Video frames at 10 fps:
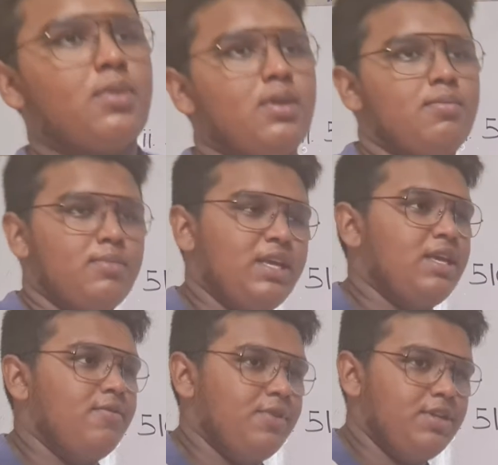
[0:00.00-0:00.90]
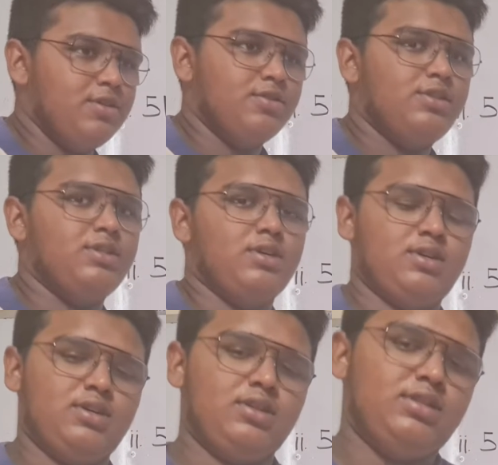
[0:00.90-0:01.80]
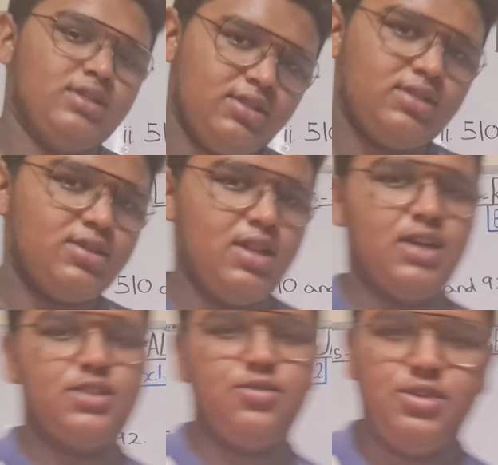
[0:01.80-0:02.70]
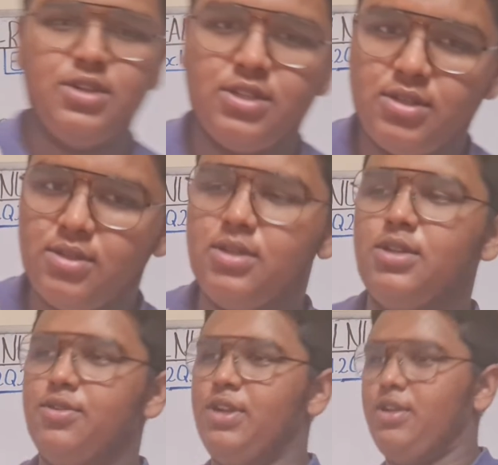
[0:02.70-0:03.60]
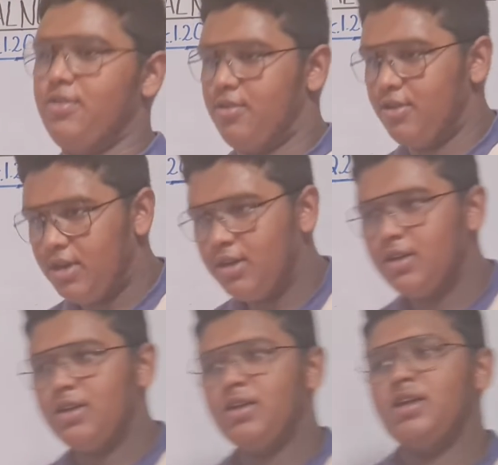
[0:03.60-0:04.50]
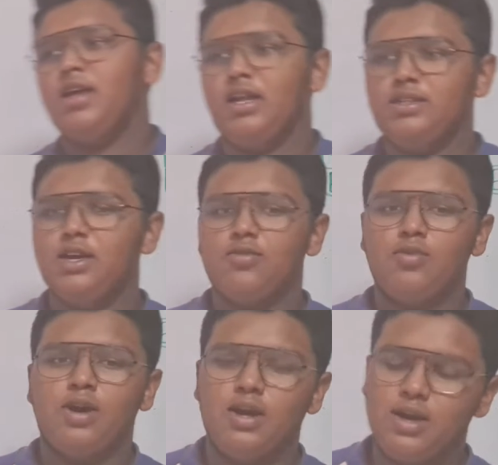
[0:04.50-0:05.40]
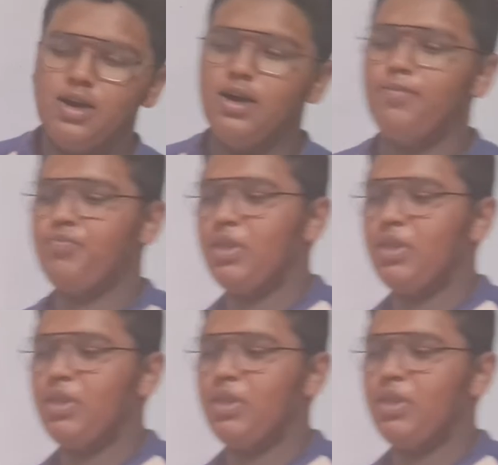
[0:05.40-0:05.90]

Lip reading: making videos since last 2 years during Corona, and now